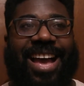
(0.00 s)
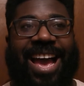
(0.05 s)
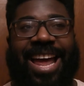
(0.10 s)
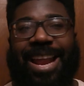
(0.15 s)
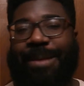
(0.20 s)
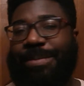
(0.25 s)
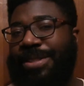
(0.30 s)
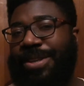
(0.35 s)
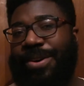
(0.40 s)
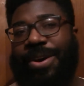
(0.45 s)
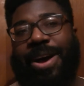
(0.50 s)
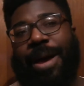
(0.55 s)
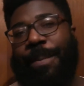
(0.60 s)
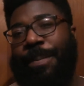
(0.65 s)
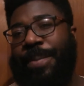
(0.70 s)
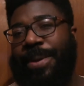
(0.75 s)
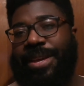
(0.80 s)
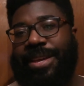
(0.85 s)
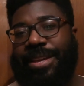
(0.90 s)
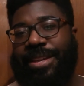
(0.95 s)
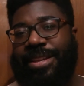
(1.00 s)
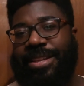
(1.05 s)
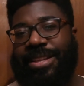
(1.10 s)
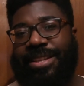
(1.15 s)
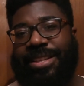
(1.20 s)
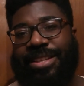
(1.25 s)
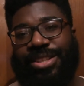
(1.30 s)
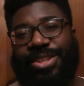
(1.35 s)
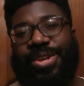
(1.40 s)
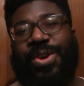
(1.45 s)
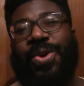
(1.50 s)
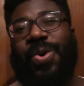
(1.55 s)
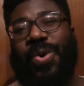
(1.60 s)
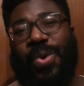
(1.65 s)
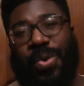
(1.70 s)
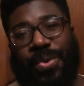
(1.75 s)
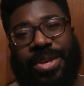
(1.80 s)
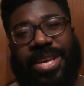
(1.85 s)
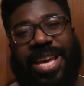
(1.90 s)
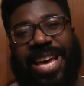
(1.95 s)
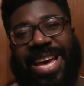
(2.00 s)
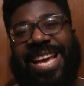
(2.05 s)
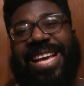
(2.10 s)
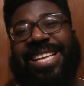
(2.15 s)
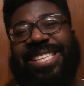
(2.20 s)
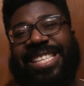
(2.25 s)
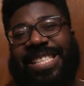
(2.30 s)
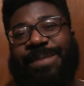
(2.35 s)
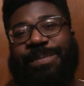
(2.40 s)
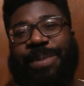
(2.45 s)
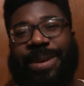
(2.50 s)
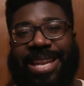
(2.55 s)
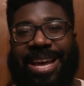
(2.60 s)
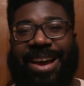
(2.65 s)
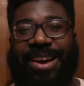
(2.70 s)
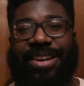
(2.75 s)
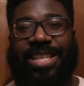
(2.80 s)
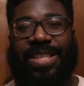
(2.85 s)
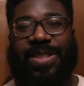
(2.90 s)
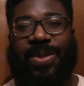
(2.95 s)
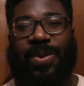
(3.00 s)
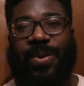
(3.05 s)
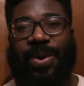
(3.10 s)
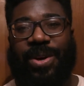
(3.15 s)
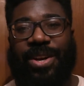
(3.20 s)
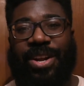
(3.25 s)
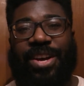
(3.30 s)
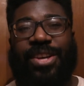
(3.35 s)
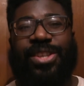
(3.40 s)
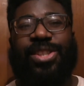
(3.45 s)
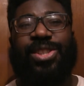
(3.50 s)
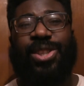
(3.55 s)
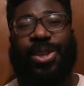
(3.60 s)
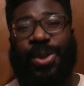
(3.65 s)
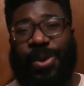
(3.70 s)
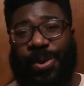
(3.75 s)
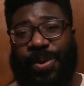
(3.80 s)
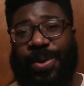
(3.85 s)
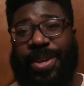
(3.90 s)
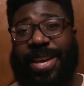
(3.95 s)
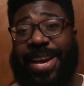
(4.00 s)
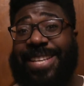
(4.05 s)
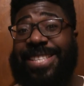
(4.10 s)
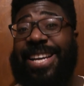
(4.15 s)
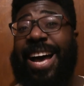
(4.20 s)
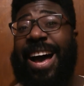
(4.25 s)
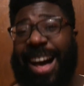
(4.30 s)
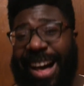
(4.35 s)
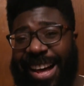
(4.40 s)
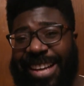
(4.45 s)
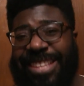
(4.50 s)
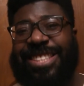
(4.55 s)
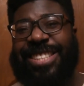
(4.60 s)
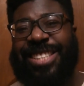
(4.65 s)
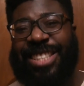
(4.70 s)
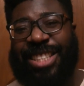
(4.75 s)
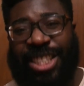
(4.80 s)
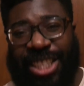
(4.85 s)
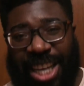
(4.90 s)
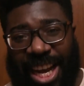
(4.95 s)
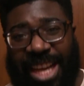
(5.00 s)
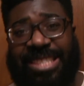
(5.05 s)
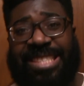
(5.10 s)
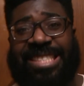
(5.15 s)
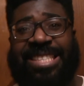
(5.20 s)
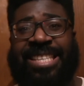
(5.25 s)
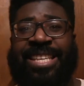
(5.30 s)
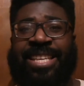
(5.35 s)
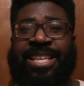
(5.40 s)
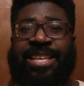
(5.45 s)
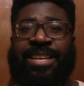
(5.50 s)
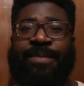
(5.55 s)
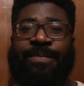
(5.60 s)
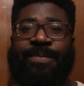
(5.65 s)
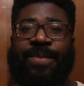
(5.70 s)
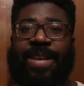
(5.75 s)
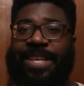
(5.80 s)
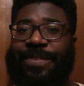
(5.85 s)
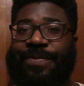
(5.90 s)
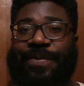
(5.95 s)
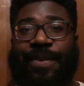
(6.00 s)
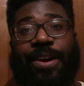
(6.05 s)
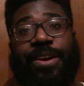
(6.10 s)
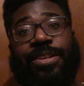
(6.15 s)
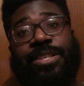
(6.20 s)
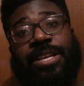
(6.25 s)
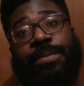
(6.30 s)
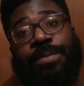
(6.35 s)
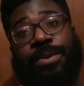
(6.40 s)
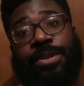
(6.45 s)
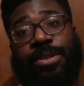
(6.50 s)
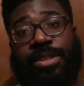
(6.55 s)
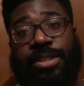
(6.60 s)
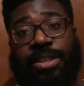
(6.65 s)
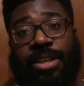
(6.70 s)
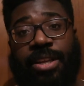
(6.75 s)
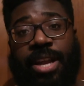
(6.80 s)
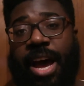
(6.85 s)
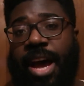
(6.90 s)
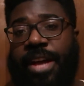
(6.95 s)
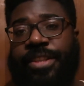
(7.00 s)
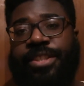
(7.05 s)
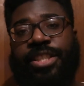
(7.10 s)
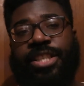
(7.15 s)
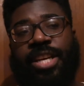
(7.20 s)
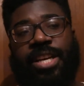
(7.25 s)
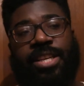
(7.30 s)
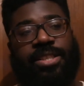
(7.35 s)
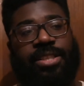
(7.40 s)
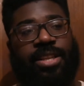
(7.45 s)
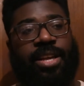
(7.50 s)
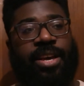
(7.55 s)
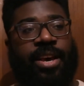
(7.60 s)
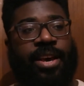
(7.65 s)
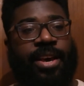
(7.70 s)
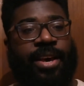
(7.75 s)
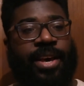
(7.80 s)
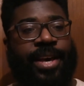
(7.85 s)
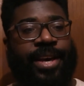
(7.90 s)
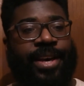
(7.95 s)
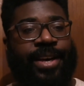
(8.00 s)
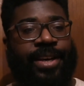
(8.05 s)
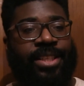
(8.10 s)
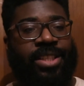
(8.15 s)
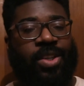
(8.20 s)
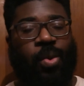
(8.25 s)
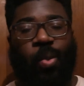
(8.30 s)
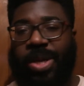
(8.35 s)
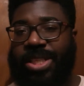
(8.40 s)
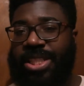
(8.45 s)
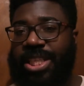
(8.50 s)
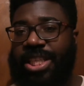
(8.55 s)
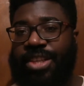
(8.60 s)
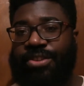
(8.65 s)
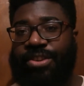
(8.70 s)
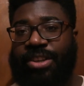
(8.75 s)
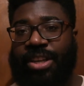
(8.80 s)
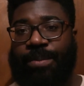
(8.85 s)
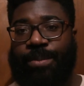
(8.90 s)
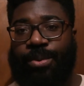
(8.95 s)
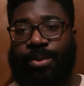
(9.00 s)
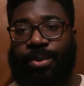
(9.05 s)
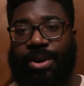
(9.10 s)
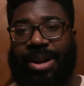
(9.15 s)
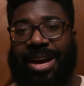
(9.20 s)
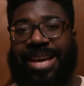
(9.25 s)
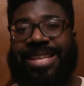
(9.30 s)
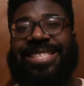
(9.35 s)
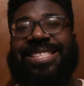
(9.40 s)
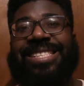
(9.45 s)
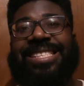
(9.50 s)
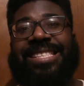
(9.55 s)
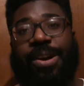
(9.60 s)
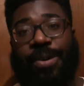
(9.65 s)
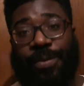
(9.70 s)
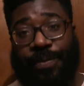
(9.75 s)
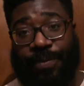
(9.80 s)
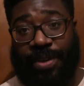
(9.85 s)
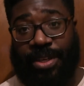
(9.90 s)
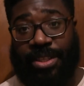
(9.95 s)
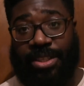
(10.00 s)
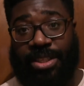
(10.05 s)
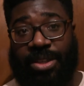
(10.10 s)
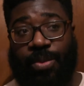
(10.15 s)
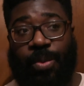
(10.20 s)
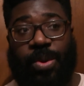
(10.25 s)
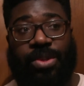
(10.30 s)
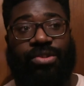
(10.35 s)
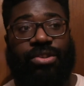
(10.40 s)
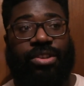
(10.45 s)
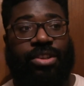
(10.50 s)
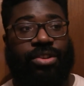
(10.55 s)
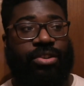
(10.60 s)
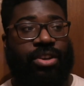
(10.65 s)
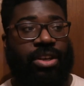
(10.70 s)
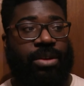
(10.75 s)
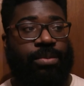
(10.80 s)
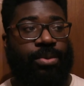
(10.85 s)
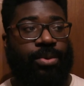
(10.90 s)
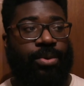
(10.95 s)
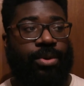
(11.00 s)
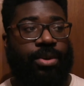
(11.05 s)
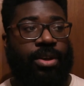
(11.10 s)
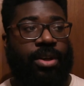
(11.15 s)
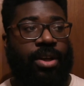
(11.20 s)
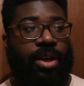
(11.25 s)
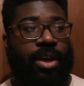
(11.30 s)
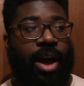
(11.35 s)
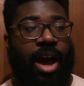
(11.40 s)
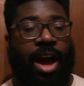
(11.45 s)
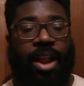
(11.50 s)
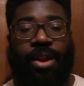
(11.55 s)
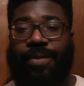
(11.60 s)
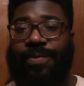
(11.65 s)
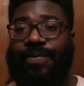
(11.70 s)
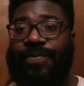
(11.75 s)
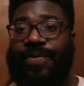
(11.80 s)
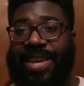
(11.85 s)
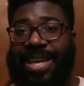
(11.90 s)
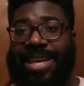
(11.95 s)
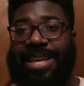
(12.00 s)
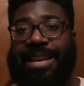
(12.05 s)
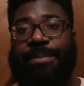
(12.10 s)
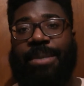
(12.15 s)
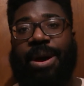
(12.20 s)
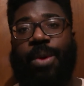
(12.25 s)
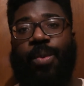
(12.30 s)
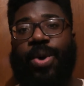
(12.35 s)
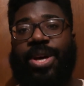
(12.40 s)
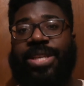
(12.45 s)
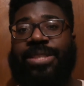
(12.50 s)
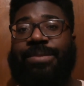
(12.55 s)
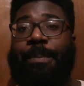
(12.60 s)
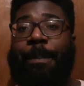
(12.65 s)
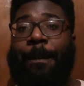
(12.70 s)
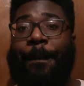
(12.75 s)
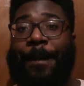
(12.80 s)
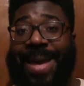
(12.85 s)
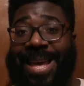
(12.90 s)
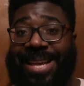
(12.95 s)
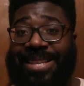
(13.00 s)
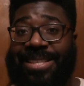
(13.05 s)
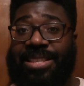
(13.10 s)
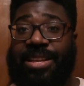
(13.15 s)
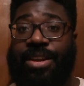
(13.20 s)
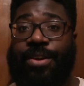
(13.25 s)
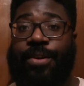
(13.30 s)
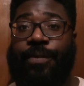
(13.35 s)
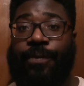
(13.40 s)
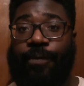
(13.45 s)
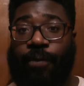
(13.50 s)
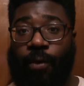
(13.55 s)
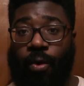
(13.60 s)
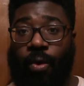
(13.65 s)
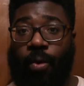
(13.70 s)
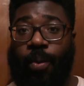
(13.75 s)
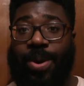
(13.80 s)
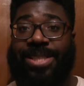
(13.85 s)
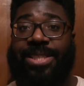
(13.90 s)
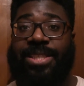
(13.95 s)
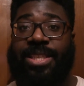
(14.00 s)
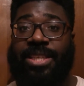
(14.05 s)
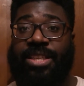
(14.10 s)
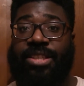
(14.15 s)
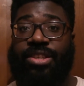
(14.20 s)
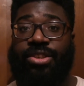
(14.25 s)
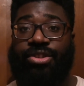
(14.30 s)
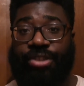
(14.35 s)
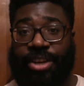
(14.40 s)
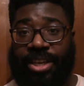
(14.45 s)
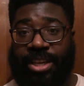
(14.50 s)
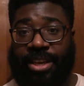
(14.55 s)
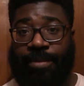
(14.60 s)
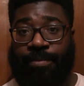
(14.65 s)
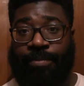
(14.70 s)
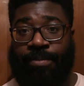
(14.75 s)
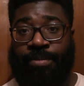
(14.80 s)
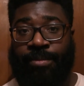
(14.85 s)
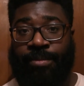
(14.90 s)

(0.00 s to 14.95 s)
And I'm so happy. 2 years he's been out of this squad. 2 years, unjustly, as far as I'm concerned. Unjust. The West Indies Cricket Board are selfish. The West Indies Cricket Board are not thinking about what is best for West Indies cricket.